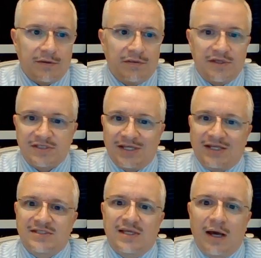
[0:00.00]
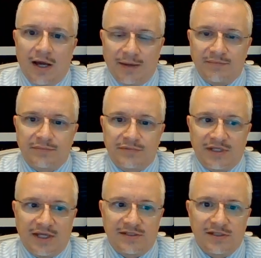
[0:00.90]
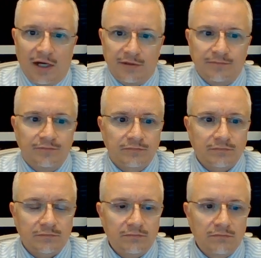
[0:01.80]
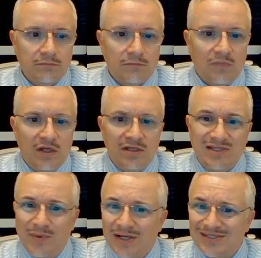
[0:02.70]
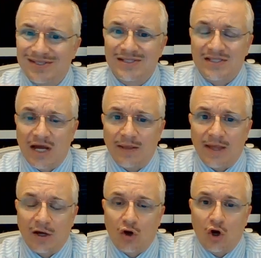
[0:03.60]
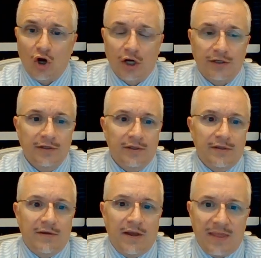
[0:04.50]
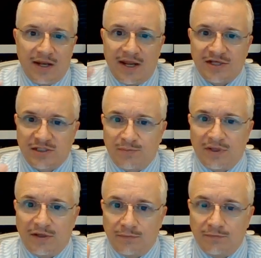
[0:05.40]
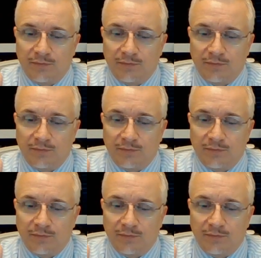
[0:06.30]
This takes time to get done. Someone has to design that card, and then it has to be